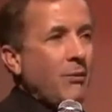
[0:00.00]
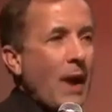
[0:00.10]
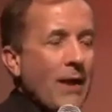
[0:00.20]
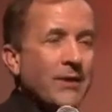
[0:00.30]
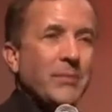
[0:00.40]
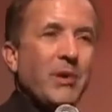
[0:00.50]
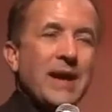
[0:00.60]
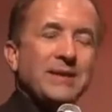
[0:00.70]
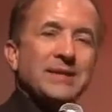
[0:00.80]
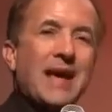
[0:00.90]
on where in the
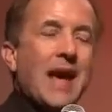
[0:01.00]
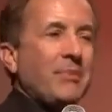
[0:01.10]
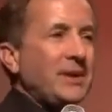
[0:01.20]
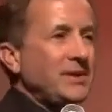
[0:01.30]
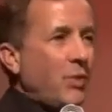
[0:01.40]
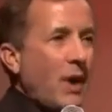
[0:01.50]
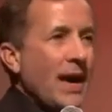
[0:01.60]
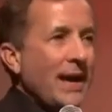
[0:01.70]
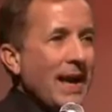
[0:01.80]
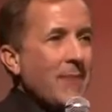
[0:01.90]
brain this happens,
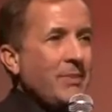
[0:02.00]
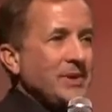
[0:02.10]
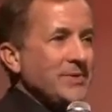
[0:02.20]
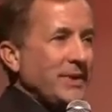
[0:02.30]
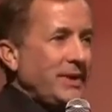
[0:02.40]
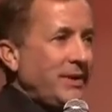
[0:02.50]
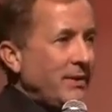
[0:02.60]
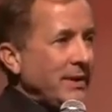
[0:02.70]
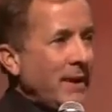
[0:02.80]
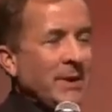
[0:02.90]
why it happens, what the
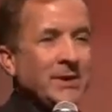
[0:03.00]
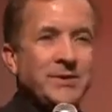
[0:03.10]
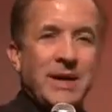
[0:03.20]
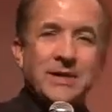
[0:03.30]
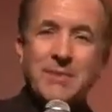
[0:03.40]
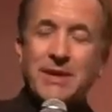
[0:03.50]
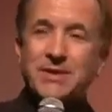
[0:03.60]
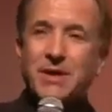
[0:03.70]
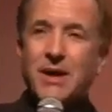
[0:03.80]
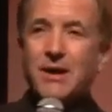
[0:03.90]
neurochemical
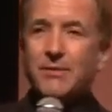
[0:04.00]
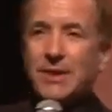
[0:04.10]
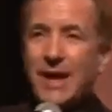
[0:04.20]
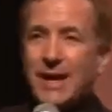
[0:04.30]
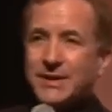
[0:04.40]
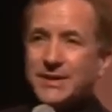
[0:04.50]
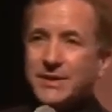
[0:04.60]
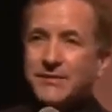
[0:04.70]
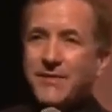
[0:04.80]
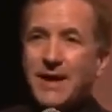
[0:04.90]
transmitters are related
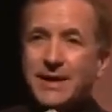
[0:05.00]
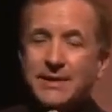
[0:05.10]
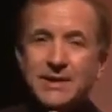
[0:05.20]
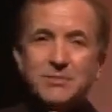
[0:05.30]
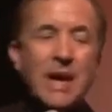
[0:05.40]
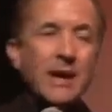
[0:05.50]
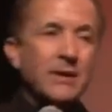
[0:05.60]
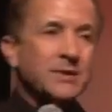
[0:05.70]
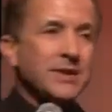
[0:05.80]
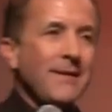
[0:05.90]
to finding these
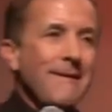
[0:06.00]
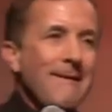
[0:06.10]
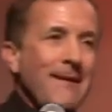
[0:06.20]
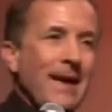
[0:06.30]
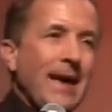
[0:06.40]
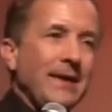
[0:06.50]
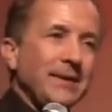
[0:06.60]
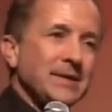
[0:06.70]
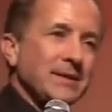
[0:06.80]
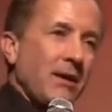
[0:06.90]
patterns,
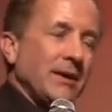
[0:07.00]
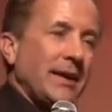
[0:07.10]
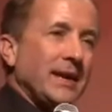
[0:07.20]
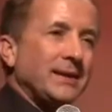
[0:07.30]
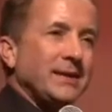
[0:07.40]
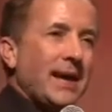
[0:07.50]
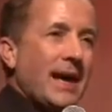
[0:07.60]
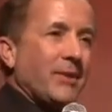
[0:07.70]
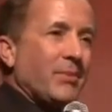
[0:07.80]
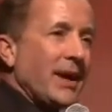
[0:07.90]
and this is all connected to
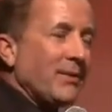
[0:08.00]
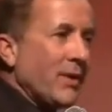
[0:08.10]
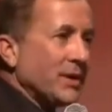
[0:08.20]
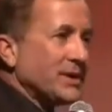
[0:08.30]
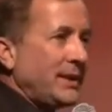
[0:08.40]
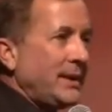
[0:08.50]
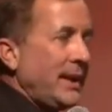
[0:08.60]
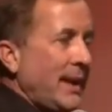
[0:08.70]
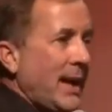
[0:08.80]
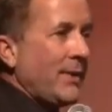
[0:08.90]
how the brain works
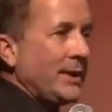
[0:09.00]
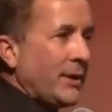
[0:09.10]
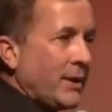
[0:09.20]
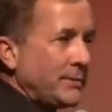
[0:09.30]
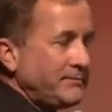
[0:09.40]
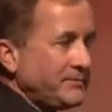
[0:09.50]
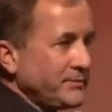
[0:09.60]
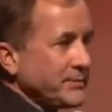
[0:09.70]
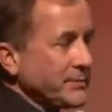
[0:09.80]
and how we learn.